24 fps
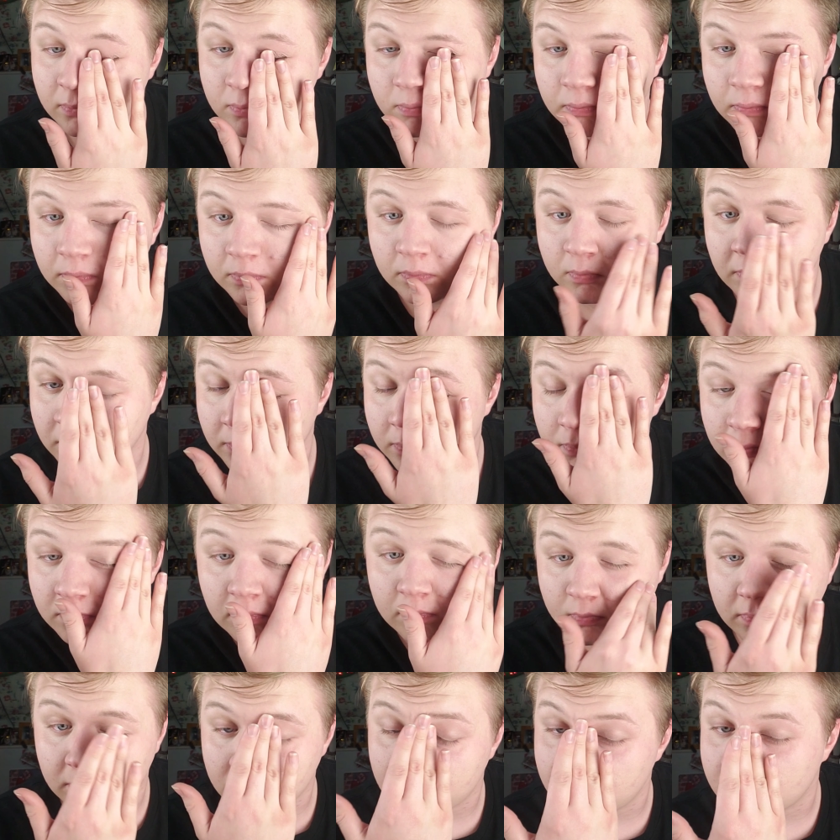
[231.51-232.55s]
but like I
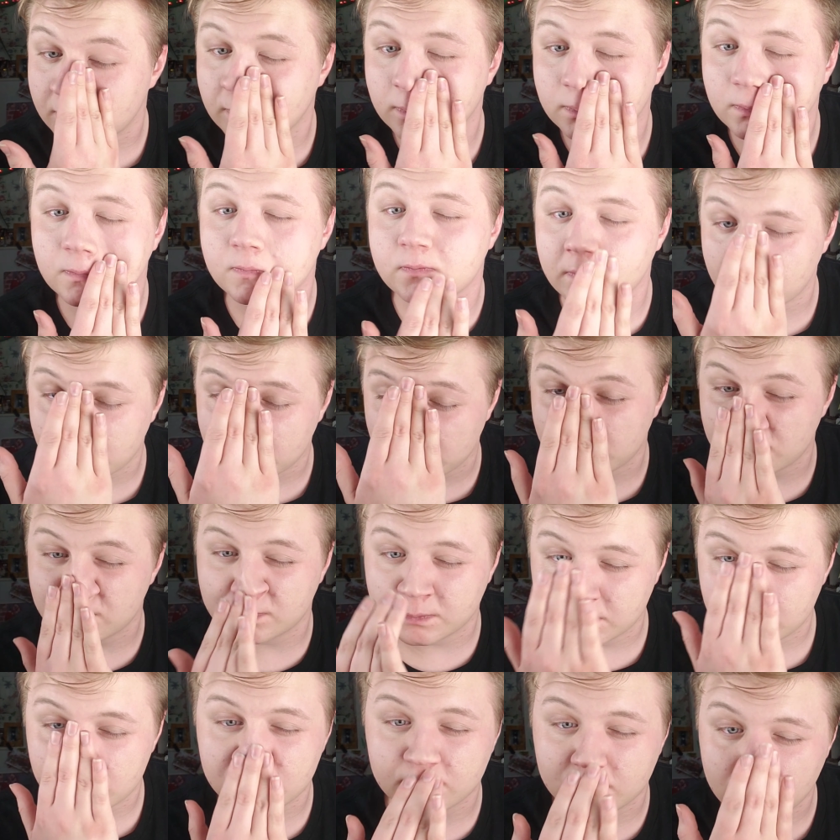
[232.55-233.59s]
don't take as
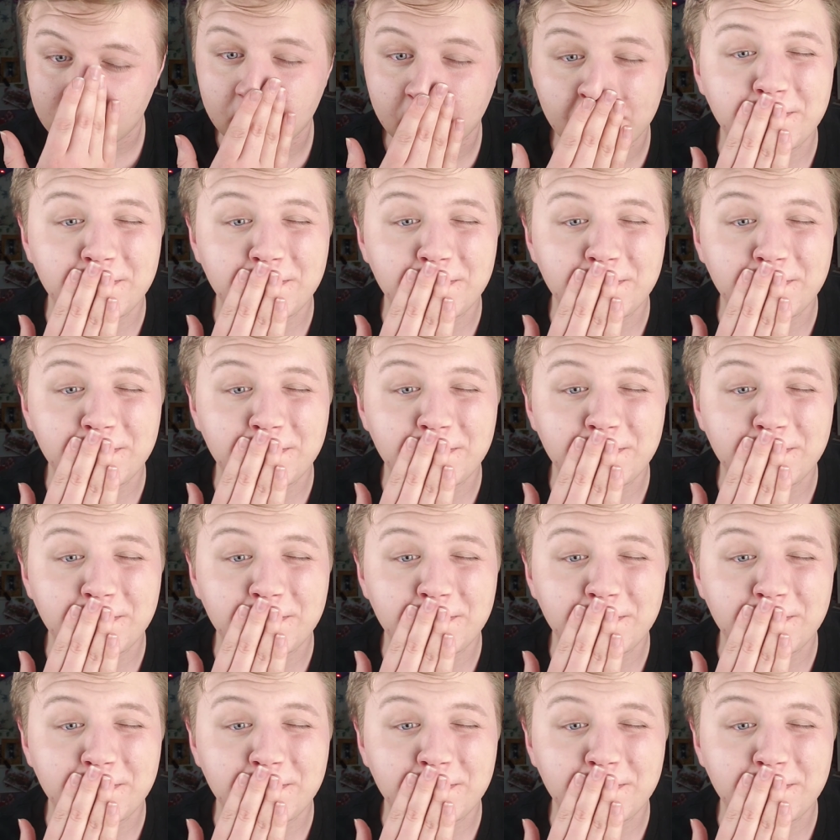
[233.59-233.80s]
a